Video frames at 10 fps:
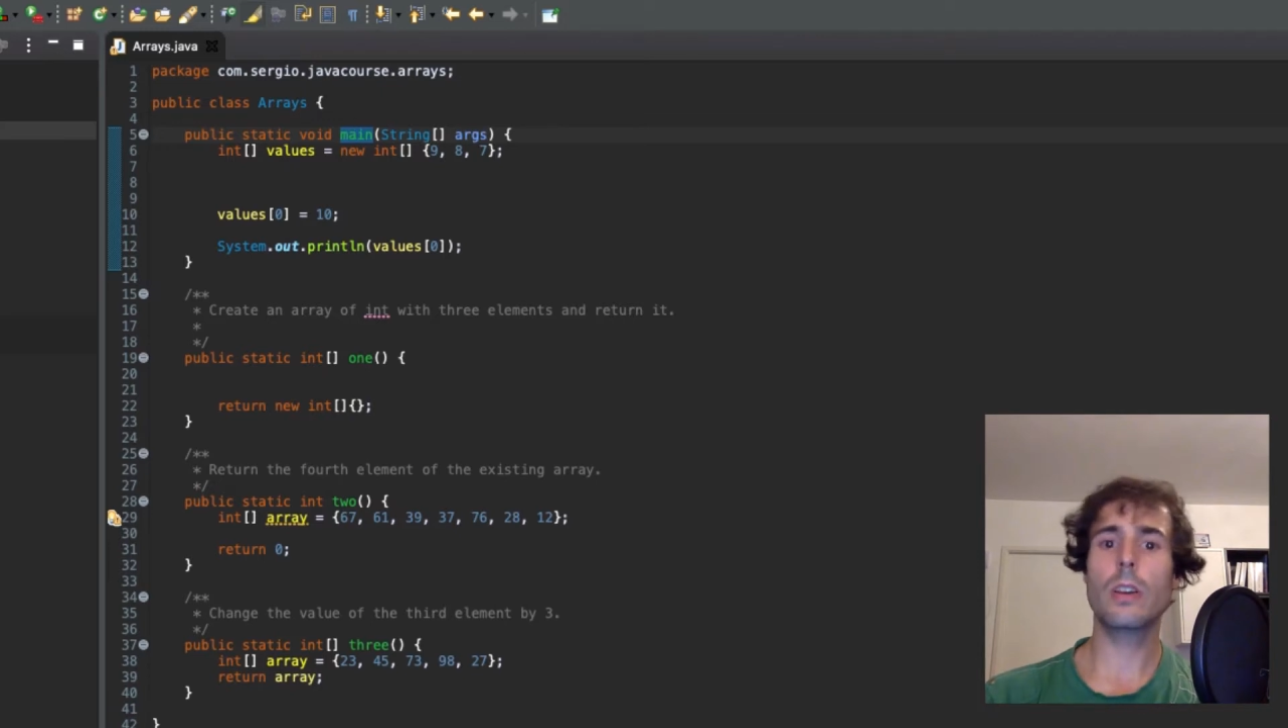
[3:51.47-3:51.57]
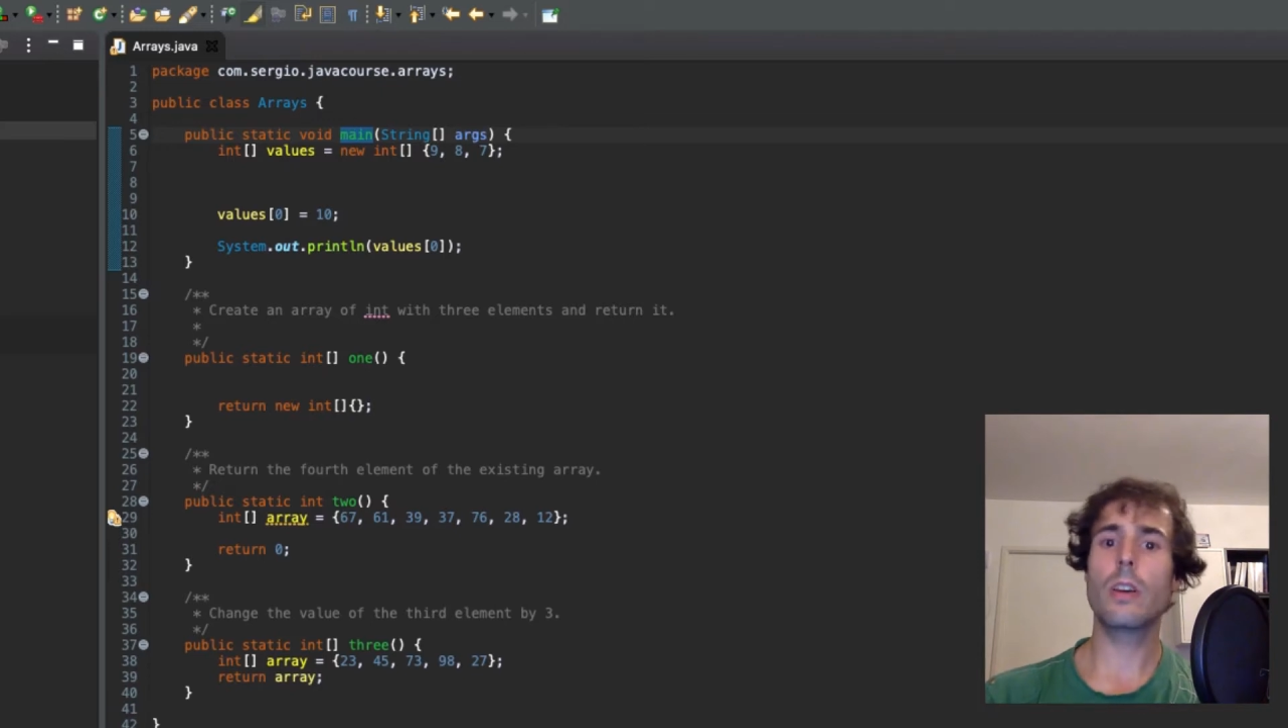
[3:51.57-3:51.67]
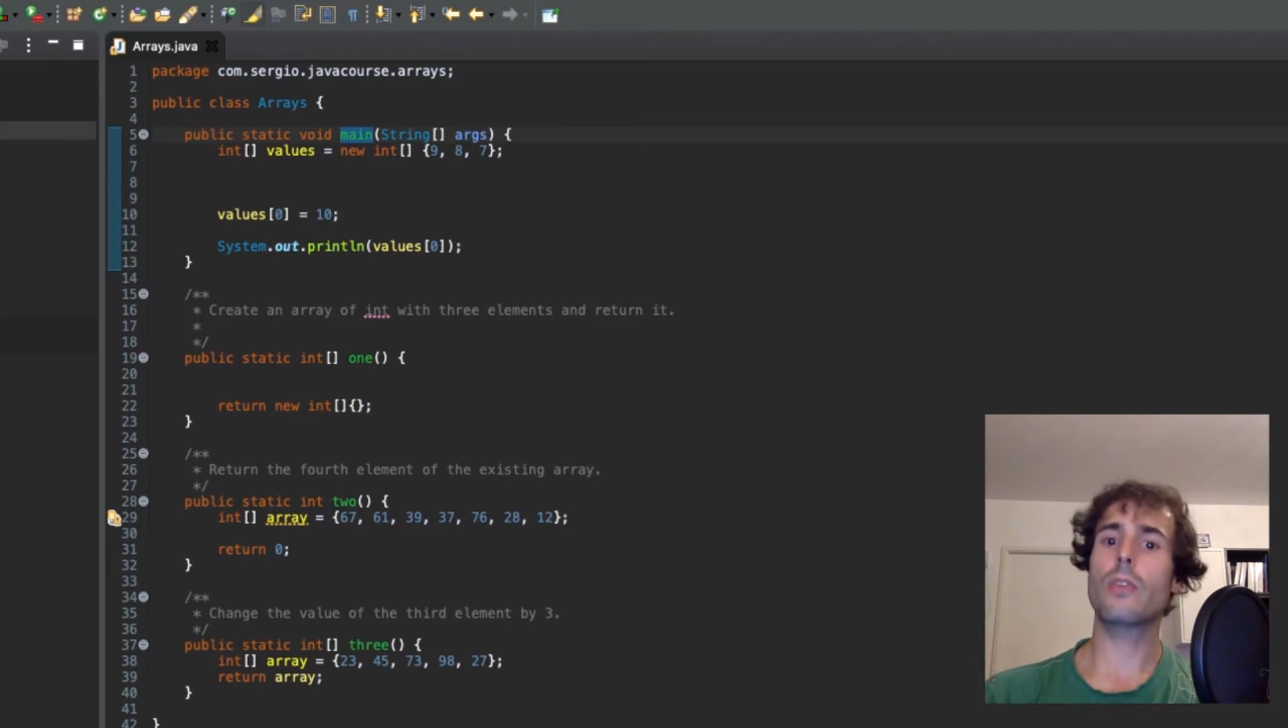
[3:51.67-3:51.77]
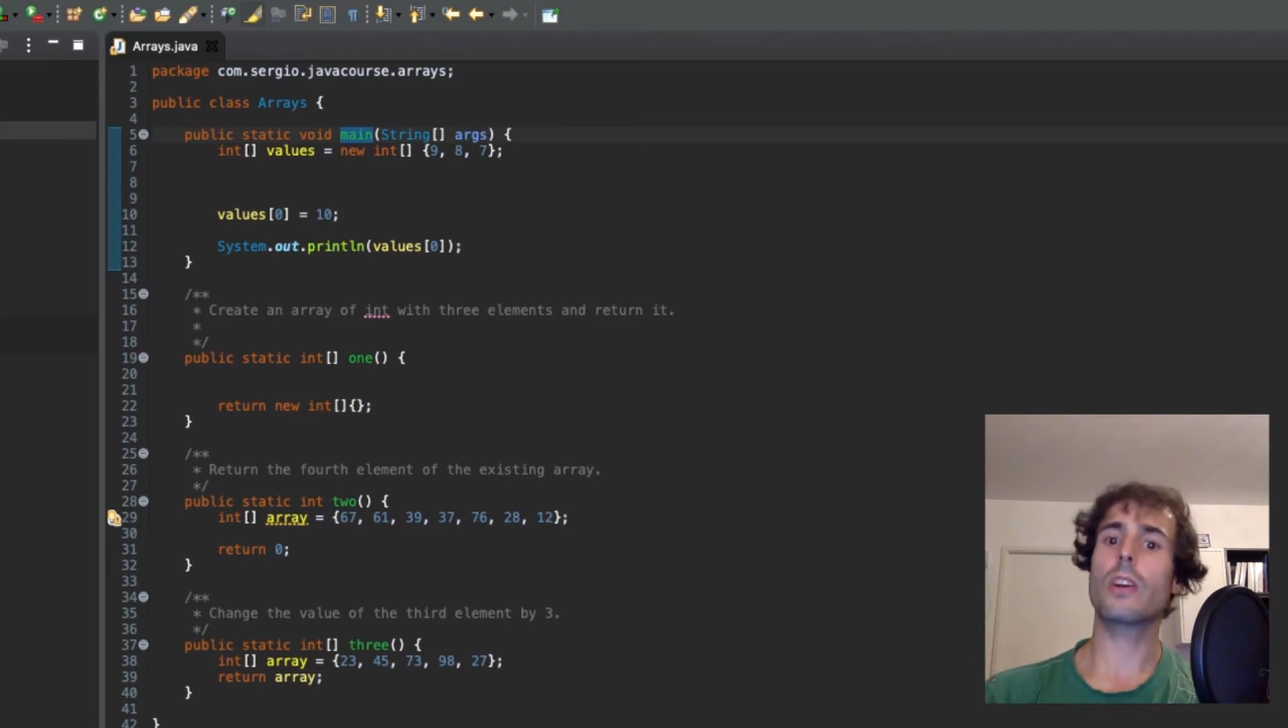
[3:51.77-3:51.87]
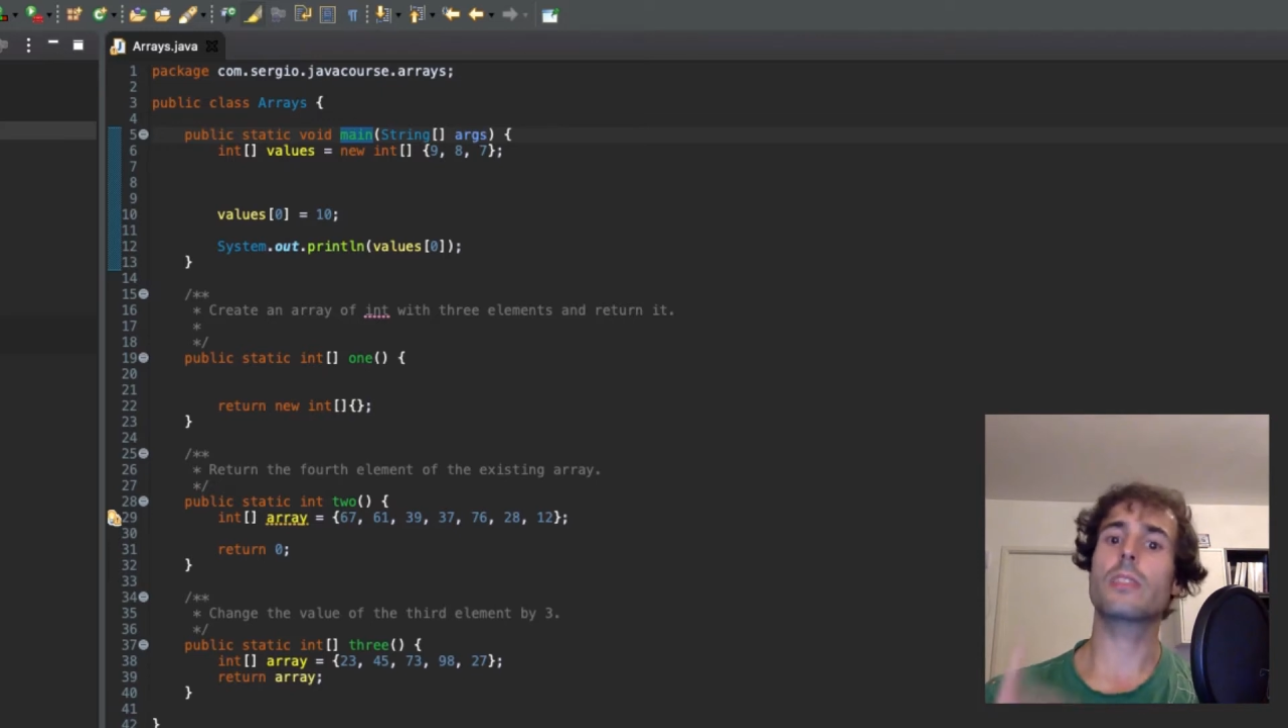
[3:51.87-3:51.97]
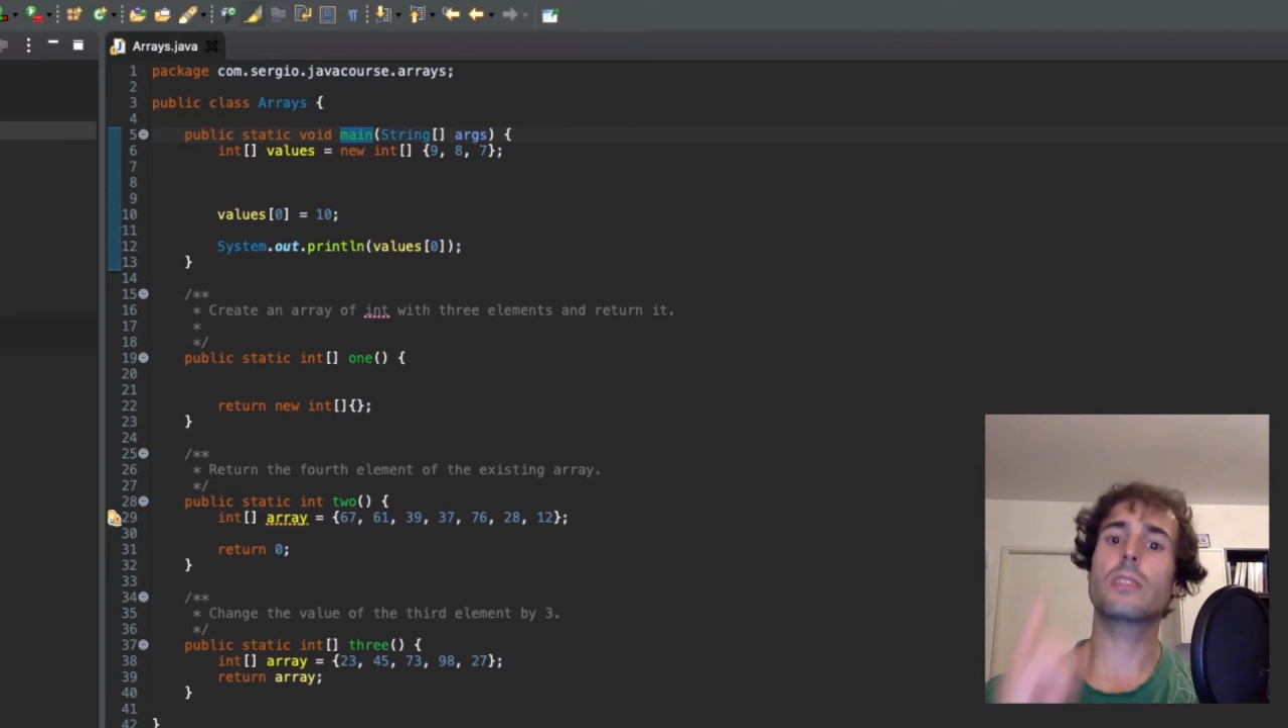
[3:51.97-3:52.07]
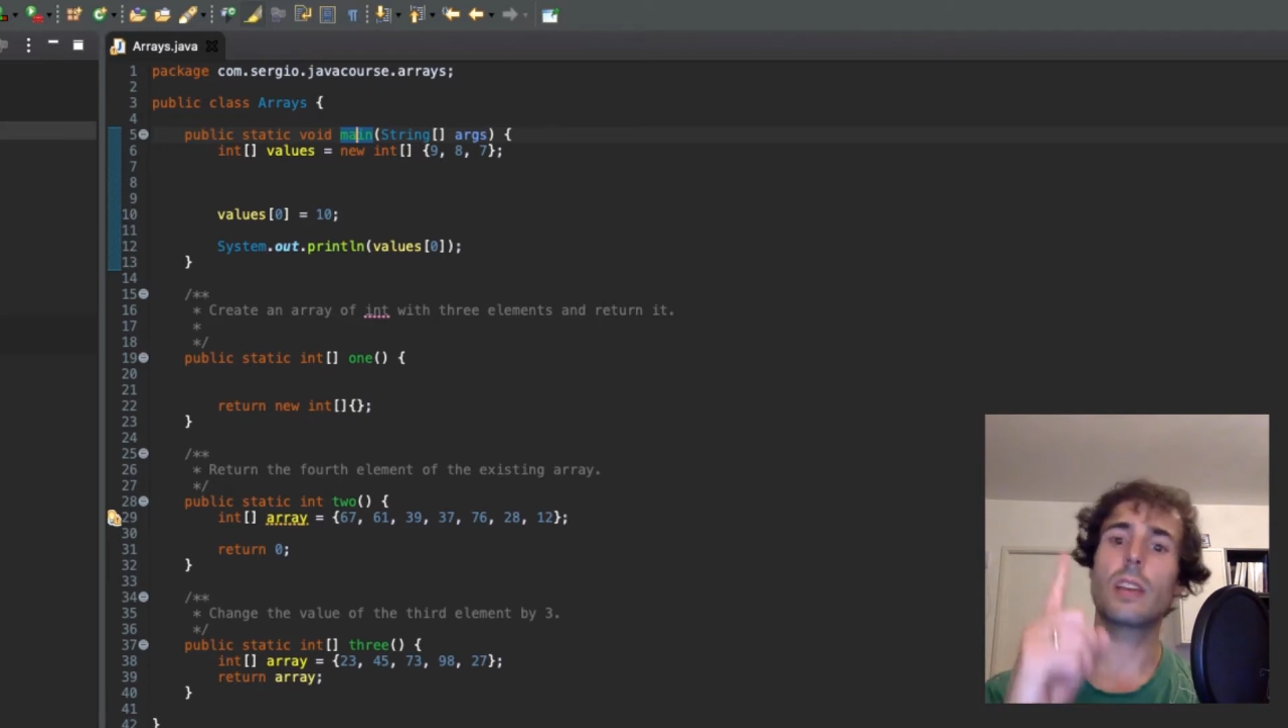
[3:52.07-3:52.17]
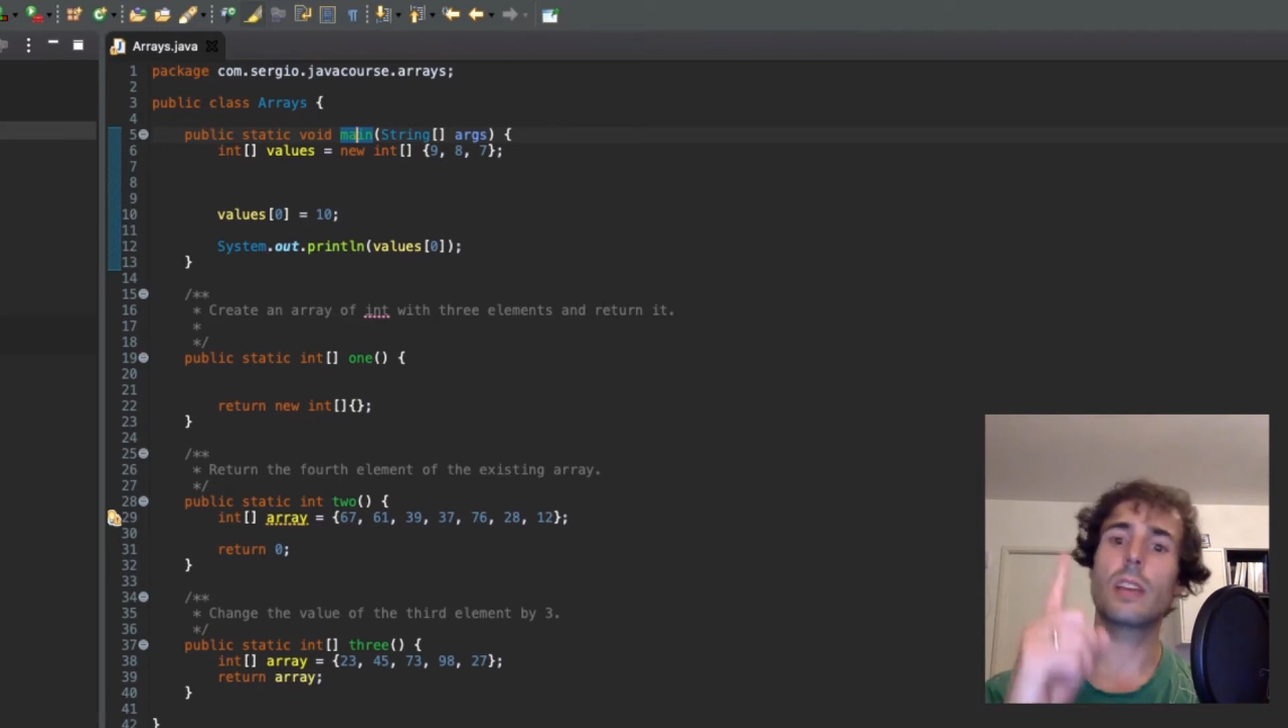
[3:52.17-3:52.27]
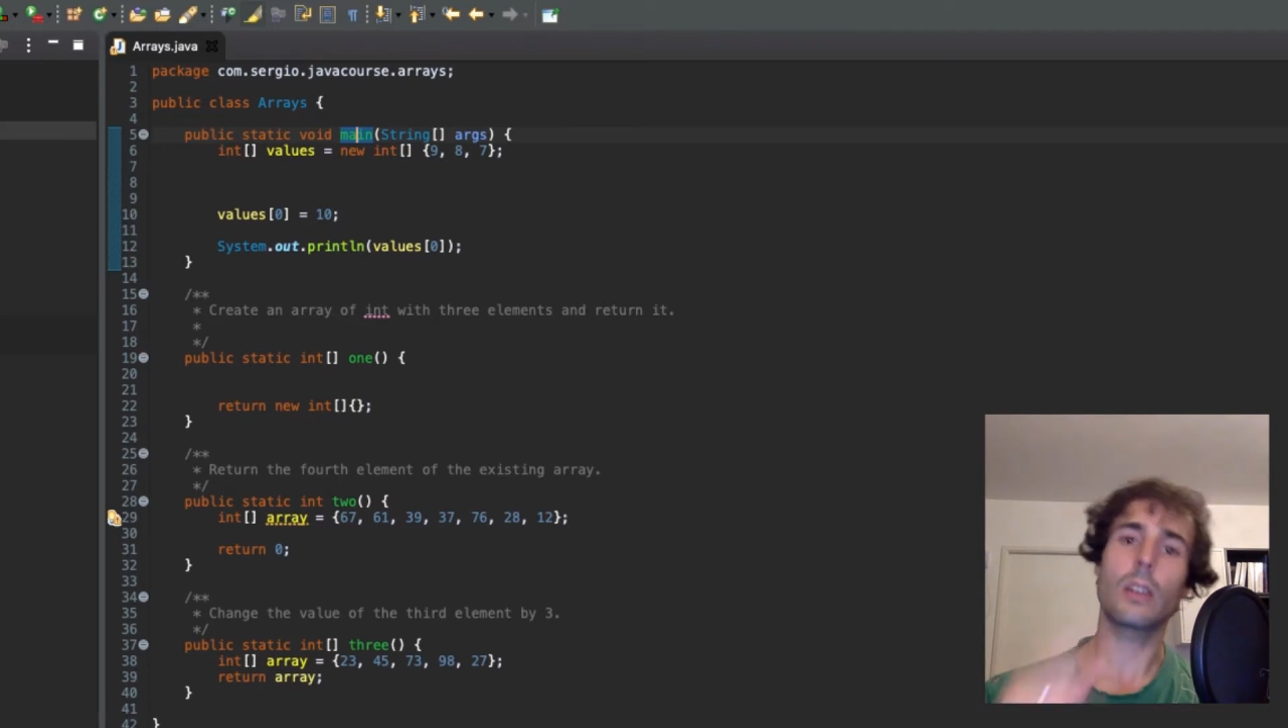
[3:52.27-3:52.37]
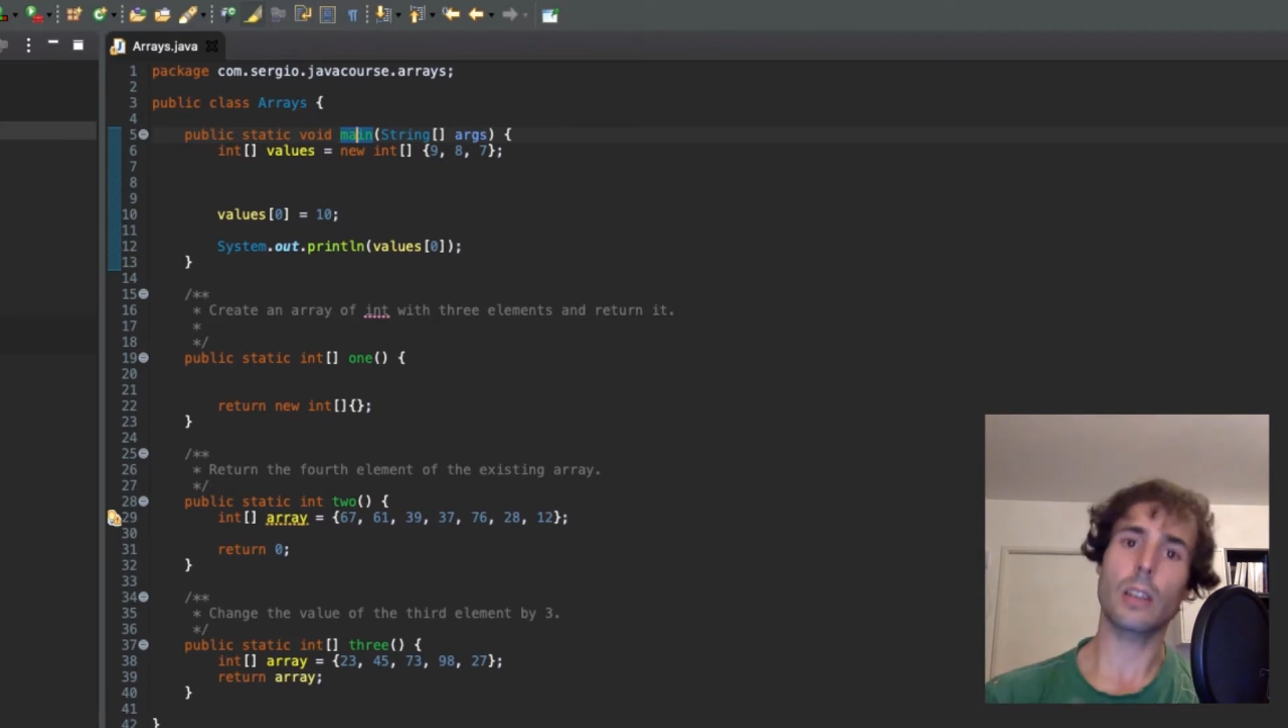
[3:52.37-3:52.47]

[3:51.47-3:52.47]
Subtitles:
for a single